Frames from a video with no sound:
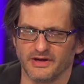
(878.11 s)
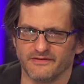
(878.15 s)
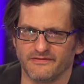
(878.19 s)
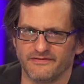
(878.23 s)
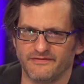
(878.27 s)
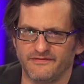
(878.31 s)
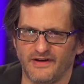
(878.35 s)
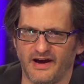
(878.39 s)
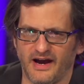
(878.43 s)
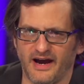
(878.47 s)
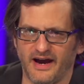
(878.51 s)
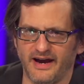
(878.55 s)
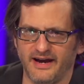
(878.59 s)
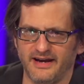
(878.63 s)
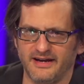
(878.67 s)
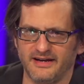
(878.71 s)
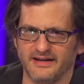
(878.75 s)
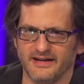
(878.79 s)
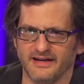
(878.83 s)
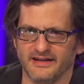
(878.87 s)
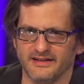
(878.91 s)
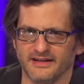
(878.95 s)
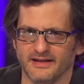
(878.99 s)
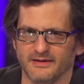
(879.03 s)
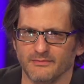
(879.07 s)
find
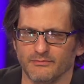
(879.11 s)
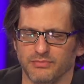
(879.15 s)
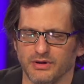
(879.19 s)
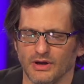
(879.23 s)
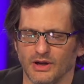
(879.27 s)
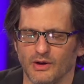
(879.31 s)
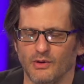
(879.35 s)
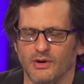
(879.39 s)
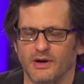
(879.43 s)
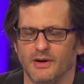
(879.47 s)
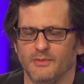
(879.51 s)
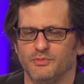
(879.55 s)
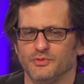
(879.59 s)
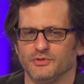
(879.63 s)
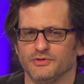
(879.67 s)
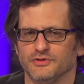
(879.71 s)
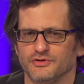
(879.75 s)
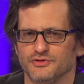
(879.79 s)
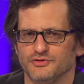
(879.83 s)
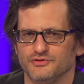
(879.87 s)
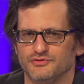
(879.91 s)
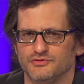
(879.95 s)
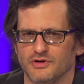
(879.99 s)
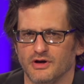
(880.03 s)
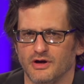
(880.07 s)
and then blow up with a
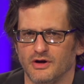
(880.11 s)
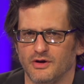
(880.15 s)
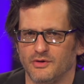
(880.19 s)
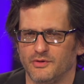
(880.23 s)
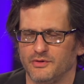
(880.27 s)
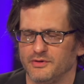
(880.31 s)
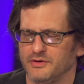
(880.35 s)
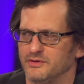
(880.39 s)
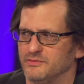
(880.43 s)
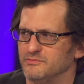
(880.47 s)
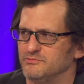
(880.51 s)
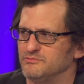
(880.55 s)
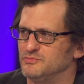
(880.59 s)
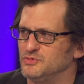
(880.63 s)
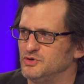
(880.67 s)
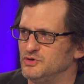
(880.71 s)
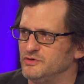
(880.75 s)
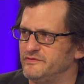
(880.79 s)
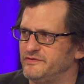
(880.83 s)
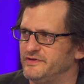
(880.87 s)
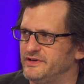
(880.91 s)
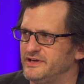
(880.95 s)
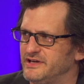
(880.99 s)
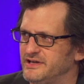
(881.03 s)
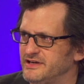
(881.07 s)
drone a
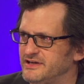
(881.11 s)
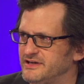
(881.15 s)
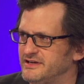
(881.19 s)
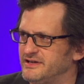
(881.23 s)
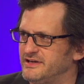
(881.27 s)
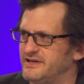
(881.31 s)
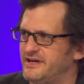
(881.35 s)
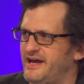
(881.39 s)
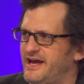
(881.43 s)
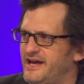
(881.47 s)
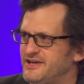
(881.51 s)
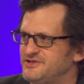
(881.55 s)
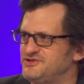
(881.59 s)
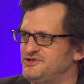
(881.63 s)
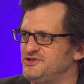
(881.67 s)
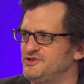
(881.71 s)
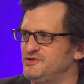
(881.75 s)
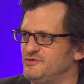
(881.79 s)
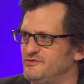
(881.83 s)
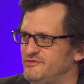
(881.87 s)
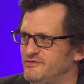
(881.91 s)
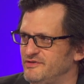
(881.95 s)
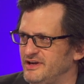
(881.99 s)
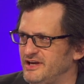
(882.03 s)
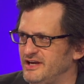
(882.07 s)
moving
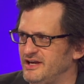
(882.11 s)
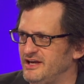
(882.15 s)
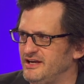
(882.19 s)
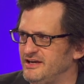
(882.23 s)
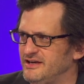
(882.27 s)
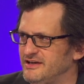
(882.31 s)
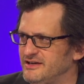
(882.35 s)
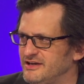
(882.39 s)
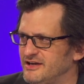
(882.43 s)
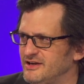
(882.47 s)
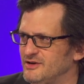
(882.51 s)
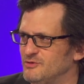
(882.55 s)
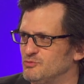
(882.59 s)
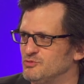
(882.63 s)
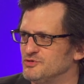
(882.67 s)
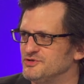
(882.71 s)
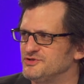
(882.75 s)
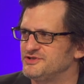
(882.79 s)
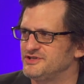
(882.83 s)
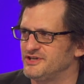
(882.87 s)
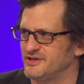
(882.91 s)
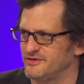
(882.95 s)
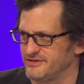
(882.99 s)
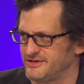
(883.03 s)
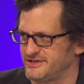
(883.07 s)
SUV in
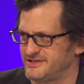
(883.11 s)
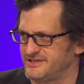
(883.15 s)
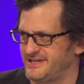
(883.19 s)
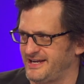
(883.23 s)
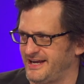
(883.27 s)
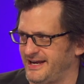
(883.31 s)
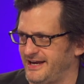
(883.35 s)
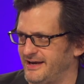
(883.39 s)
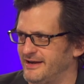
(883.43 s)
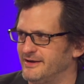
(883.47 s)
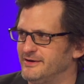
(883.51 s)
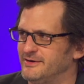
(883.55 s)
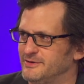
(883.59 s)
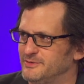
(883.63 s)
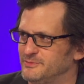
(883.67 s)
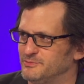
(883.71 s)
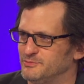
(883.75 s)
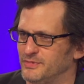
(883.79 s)
Waziristan,